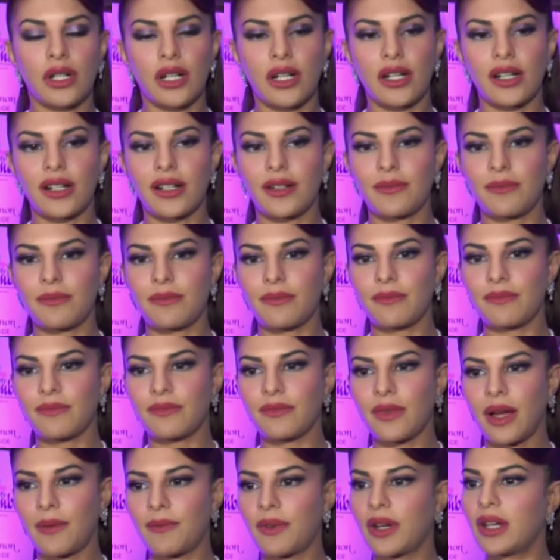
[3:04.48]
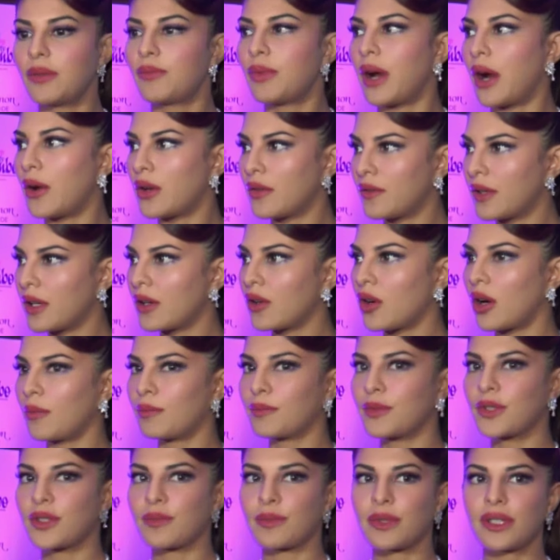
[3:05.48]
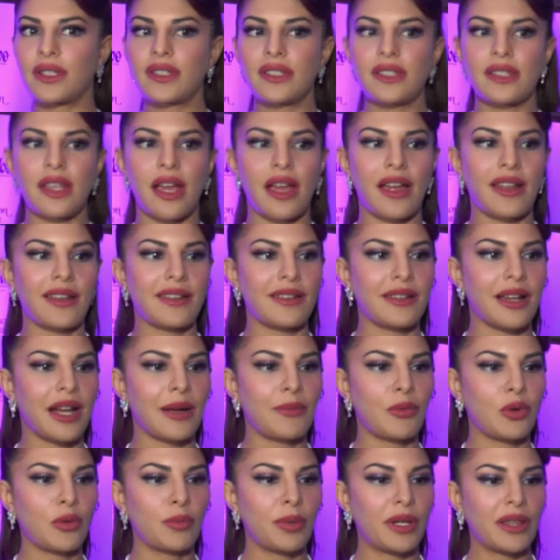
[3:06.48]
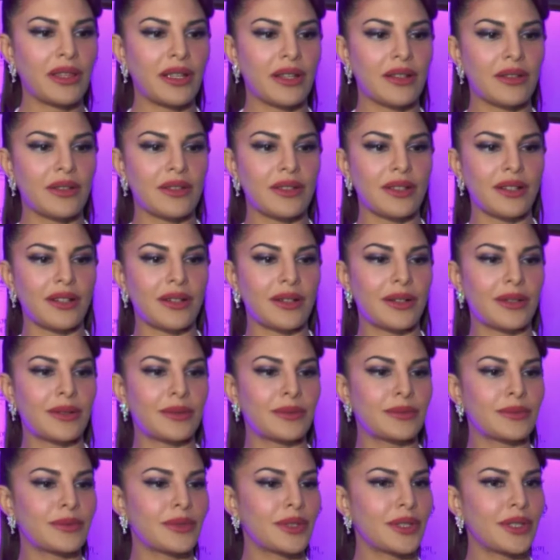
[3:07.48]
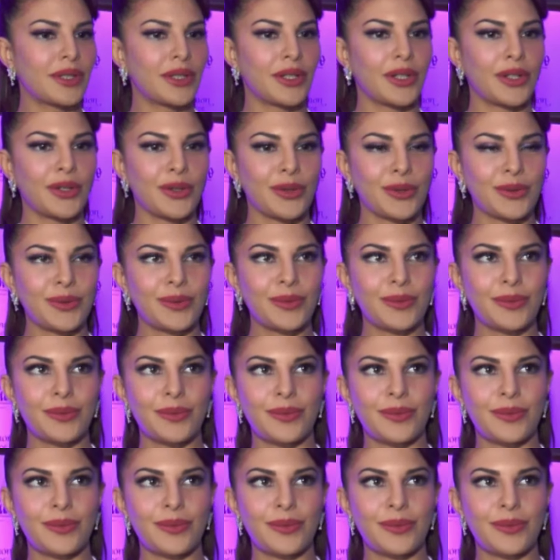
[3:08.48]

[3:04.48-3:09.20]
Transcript: I'm very proud of their accomplishments, and I'm hoping that you know,